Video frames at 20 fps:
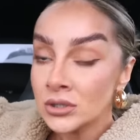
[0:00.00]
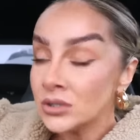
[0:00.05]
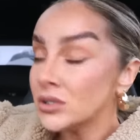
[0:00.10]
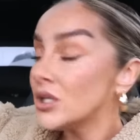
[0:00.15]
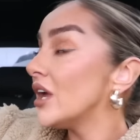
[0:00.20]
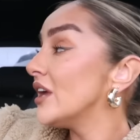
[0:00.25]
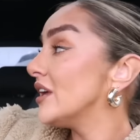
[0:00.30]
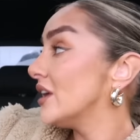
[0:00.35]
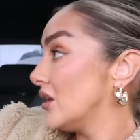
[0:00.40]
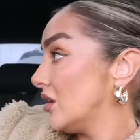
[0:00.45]
like,
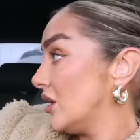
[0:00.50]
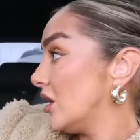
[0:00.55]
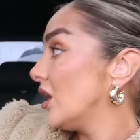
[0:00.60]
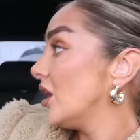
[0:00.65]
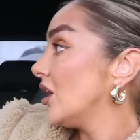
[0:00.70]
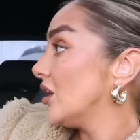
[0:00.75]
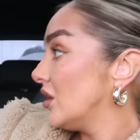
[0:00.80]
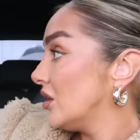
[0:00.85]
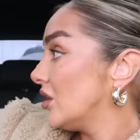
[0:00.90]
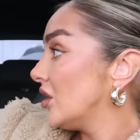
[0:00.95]
why have you
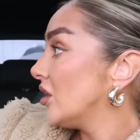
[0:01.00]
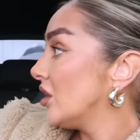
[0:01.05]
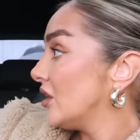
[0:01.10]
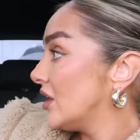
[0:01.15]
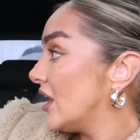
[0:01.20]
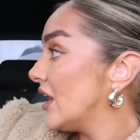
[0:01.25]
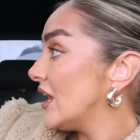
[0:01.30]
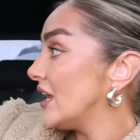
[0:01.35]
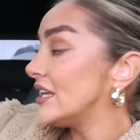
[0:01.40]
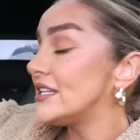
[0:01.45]
chosen that
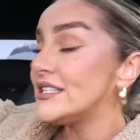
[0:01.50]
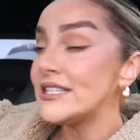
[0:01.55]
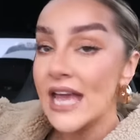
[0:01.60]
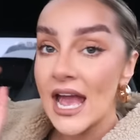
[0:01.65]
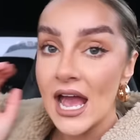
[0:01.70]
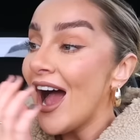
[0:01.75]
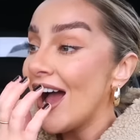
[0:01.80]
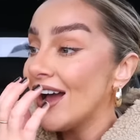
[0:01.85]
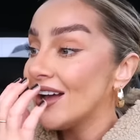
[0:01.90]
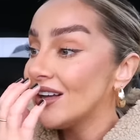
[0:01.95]
house type?
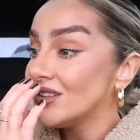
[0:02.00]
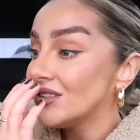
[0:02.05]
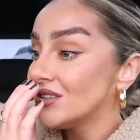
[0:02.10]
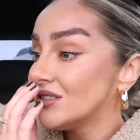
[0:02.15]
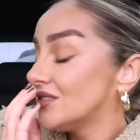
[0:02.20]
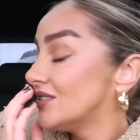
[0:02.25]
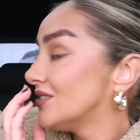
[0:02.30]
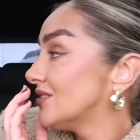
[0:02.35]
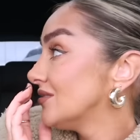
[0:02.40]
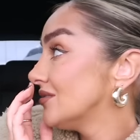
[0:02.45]
There's so many
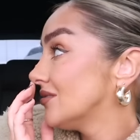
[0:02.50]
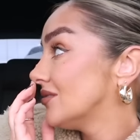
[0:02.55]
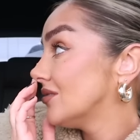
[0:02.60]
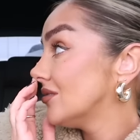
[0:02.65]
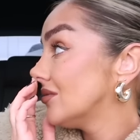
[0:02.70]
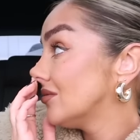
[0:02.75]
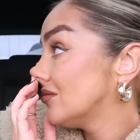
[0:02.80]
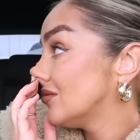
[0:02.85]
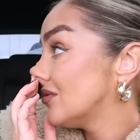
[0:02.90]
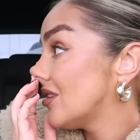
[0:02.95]
different house
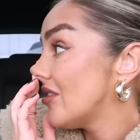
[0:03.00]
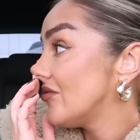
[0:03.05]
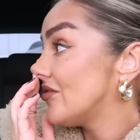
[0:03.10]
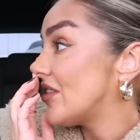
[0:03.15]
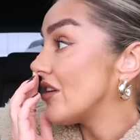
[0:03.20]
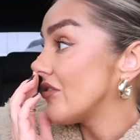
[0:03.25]
types.